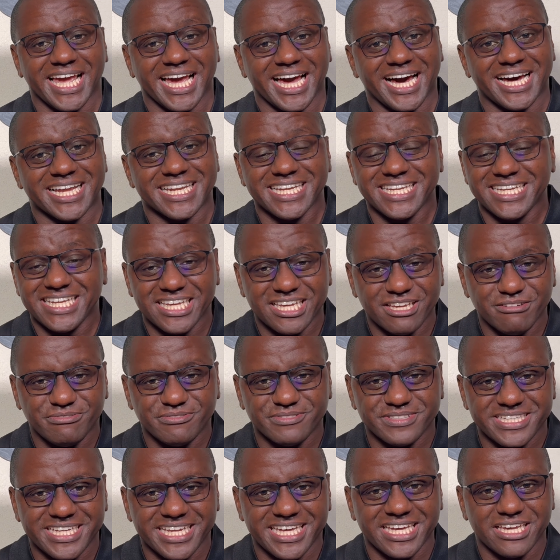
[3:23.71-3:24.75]
on any
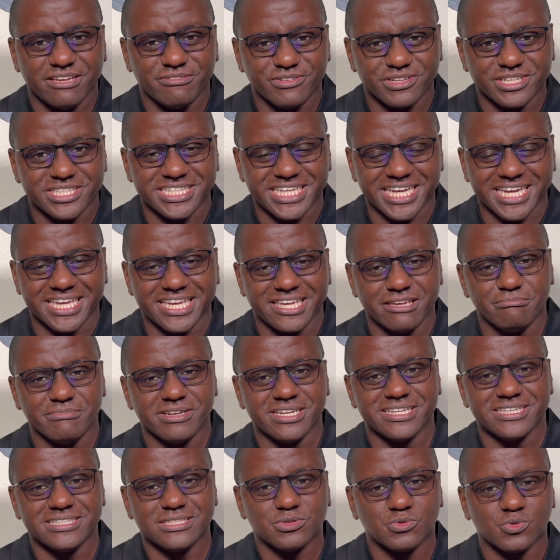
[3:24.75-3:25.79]
given day, if you check him in
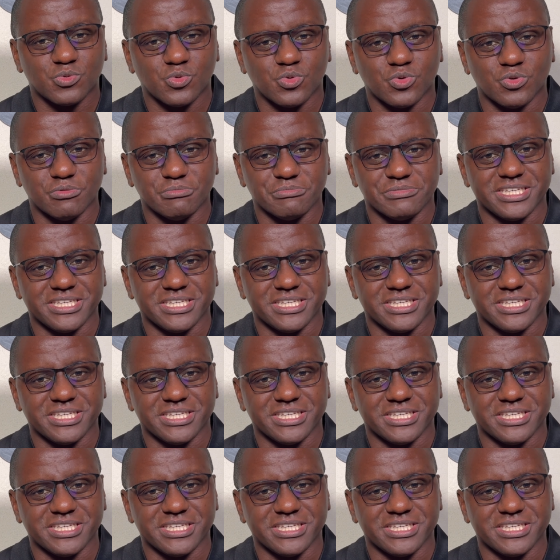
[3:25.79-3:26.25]
his room,